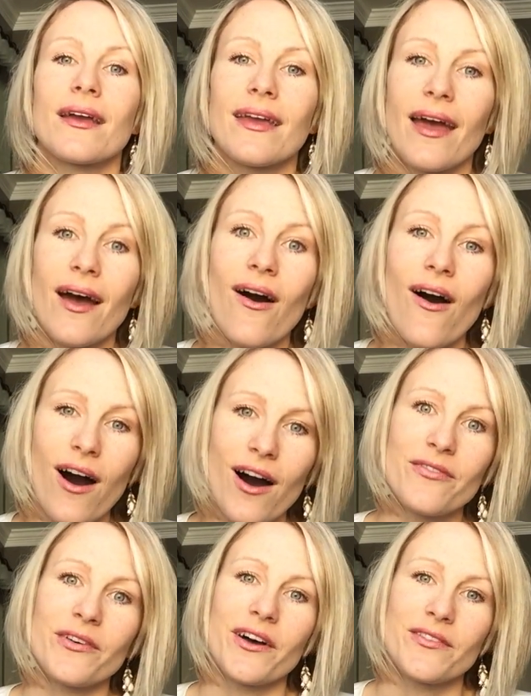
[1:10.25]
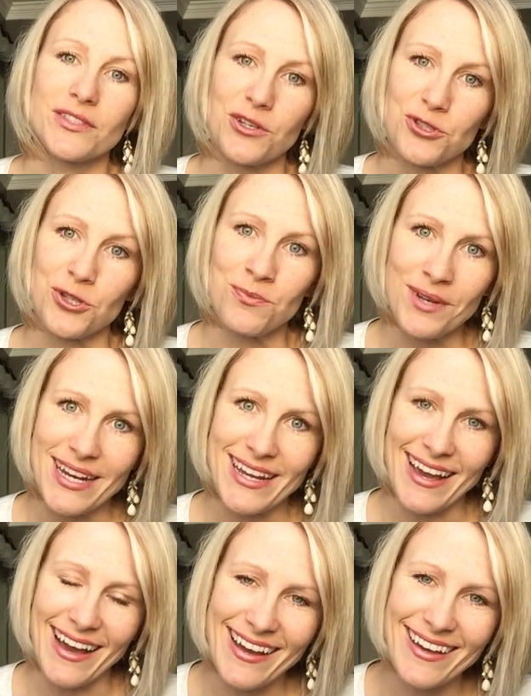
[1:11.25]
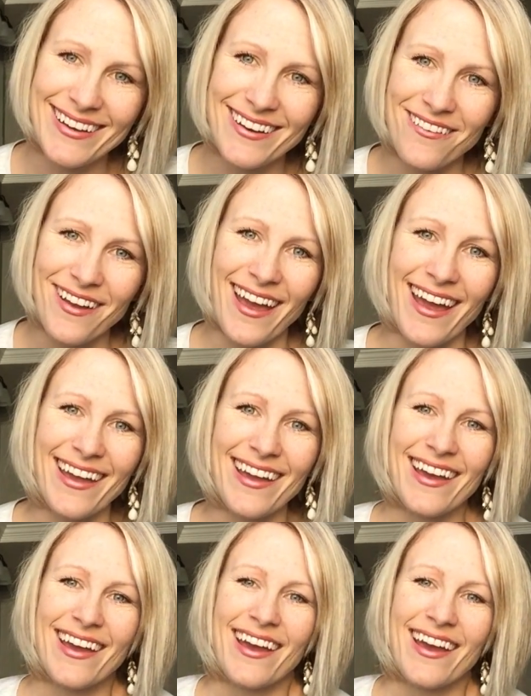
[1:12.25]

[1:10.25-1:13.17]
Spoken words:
get off of social media, okay?